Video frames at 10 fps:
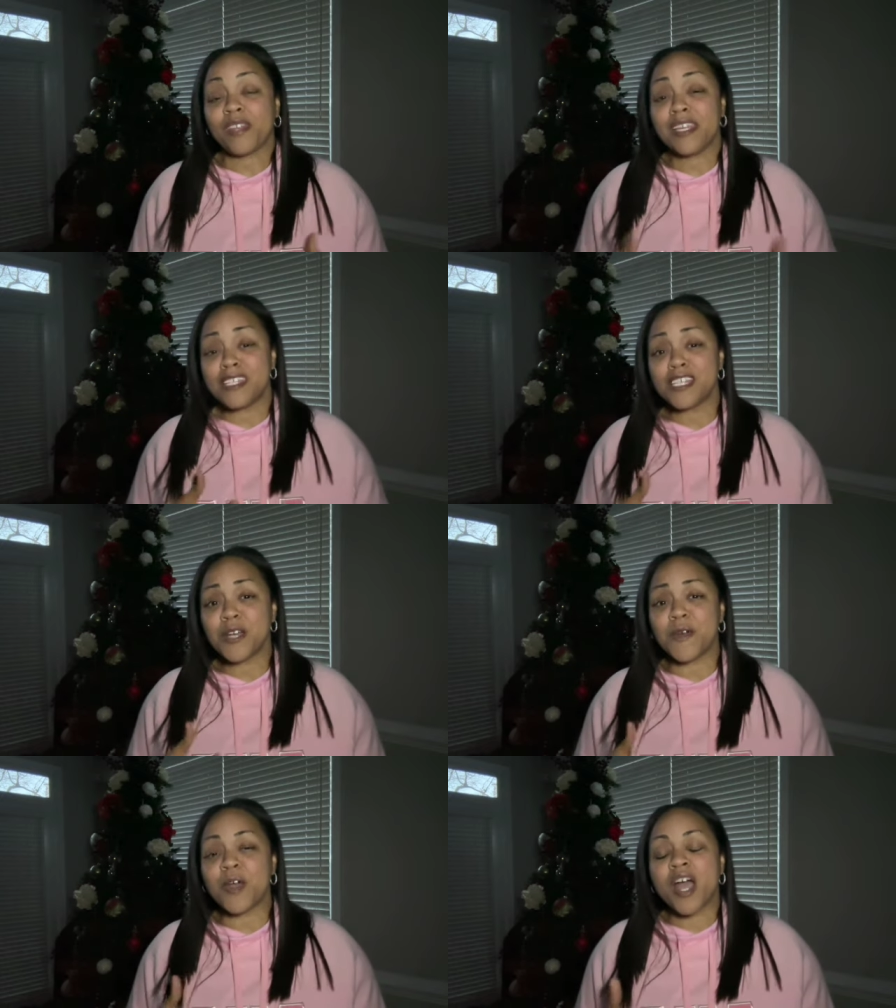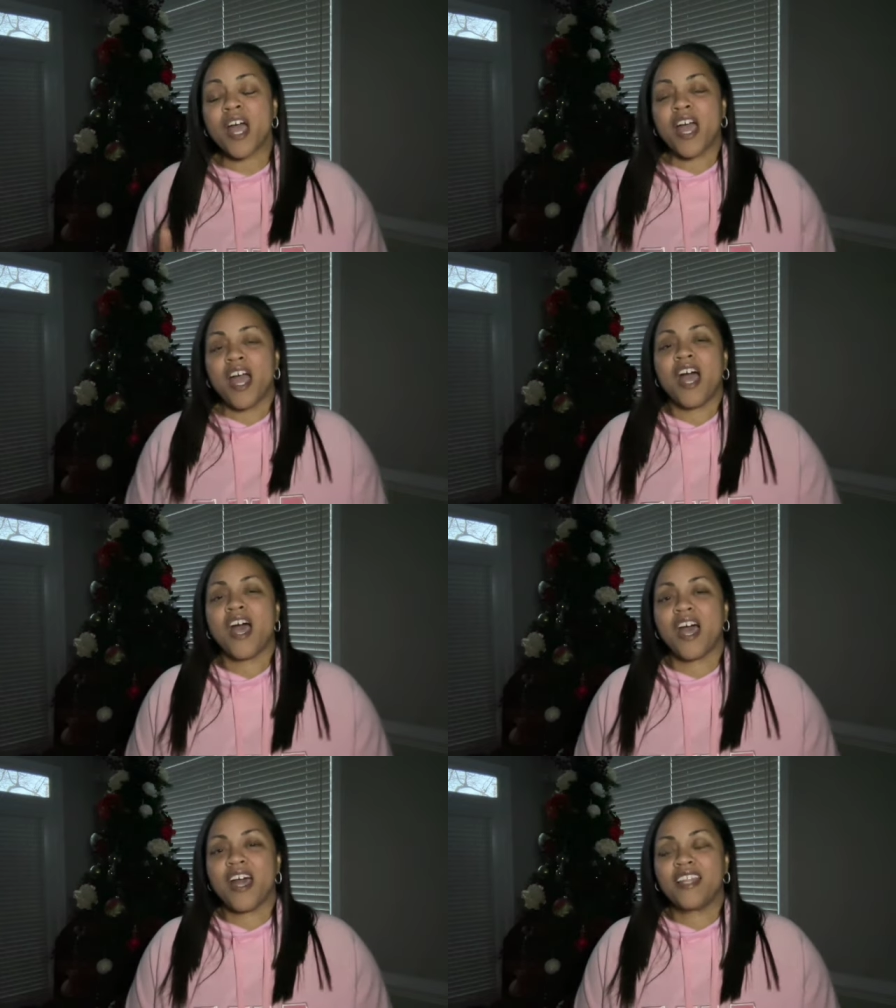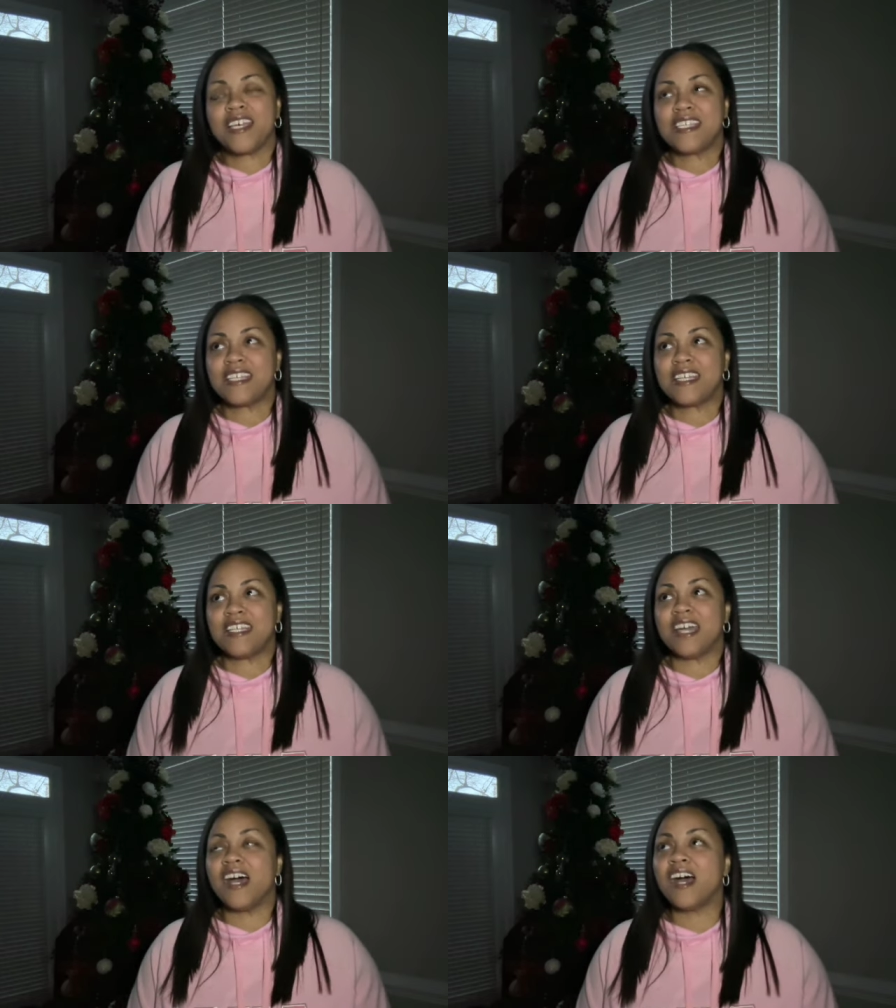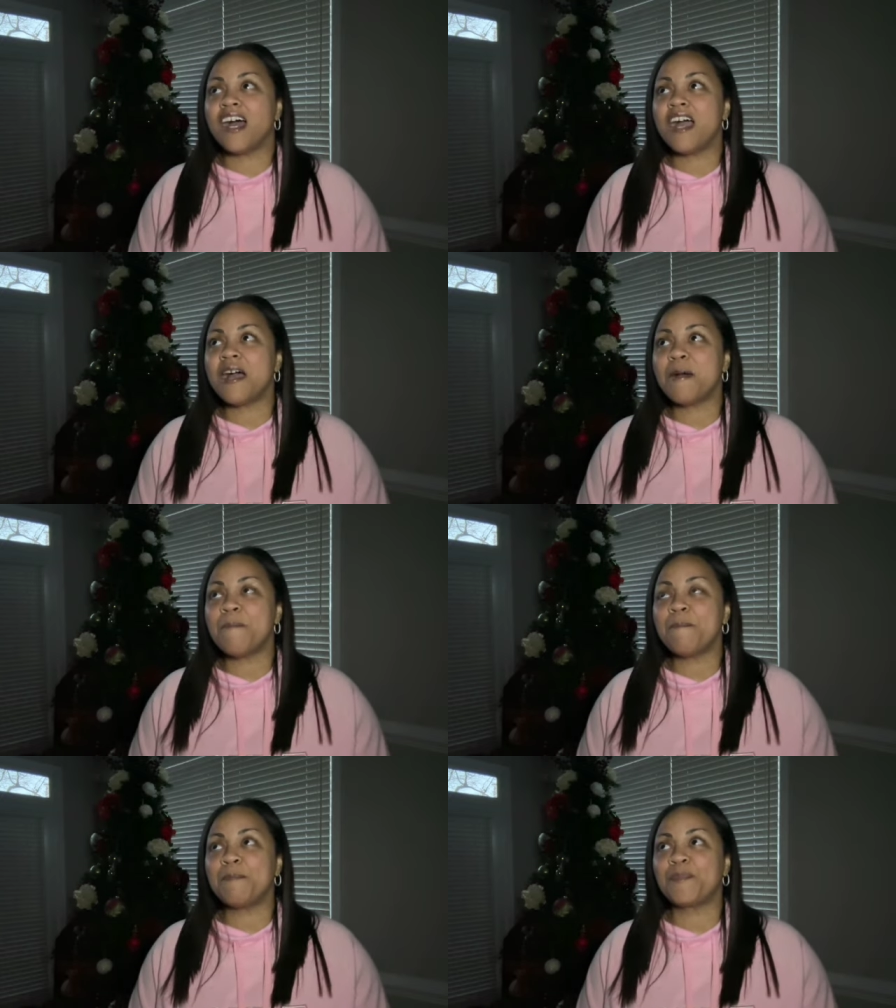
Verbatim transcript: So, uh, let's see. Um,